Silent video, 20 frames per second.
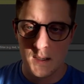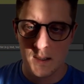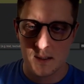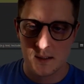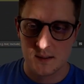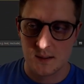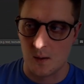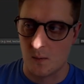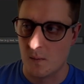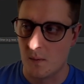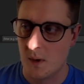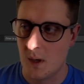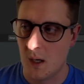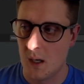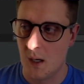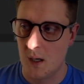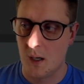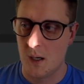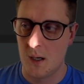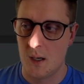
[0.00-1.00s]

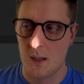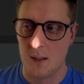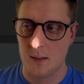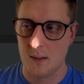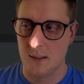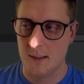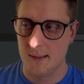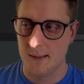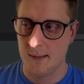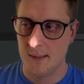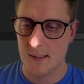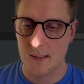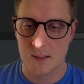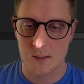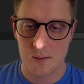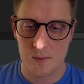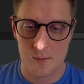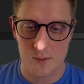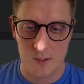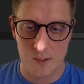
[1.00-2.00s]
So
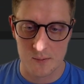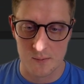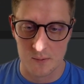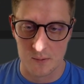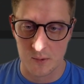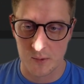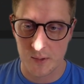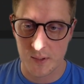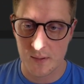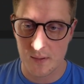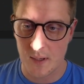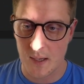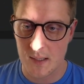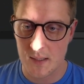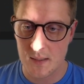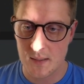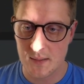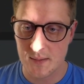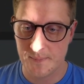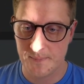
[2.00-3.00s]
let's continue looking at
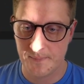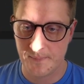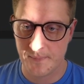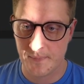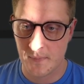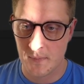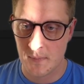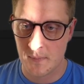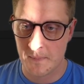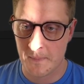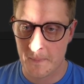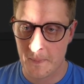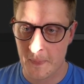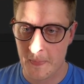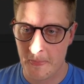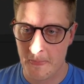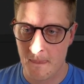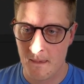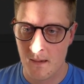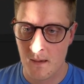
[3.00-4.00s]
this.
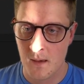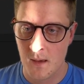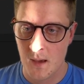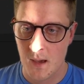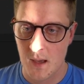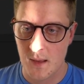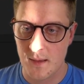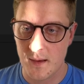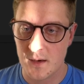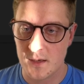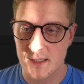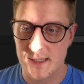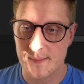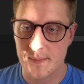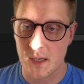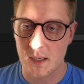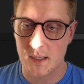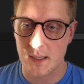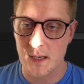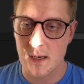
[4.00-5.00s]
And here is
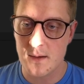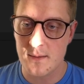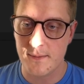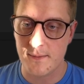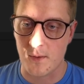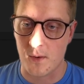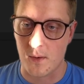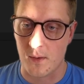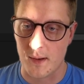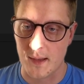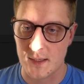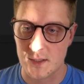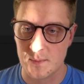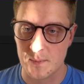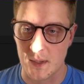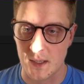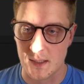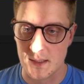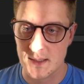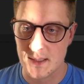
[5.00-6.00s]
my info, as you
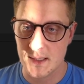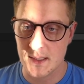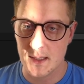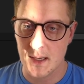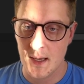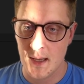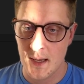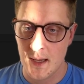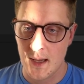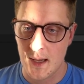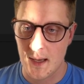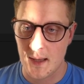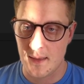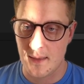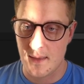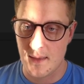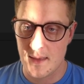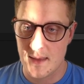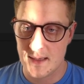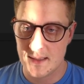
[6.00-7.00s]
might see.
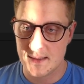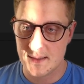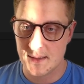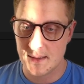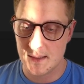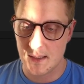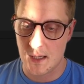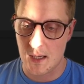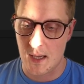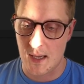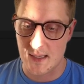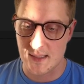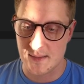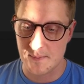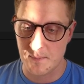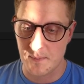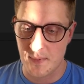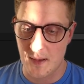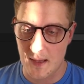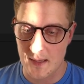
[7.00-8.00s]
And this,
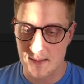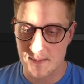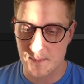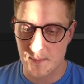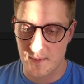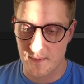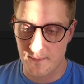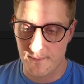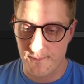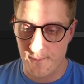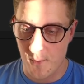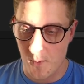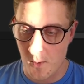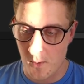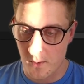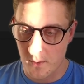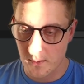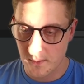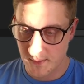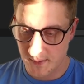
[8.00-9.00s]
as
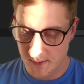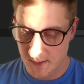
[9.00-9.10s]
before,